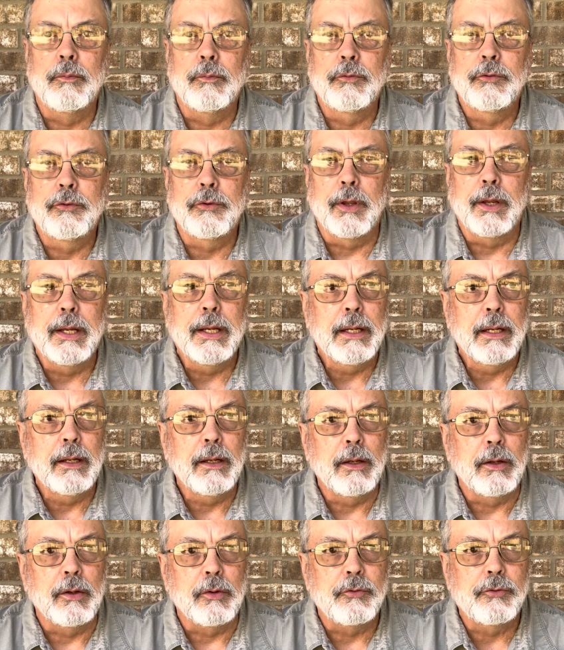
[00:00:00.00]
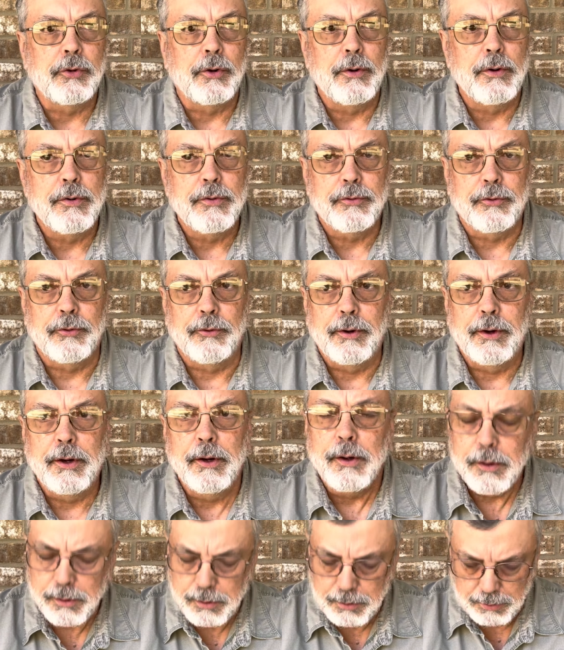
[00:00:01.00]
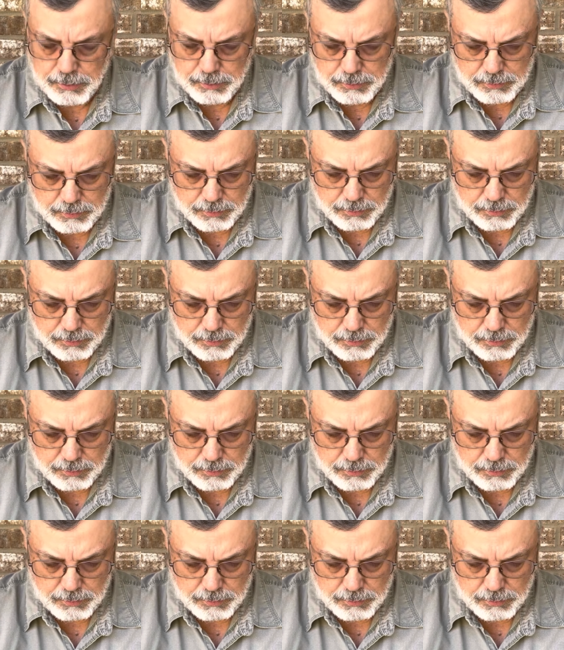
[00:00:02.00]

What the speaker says: singing it in church or hearing it,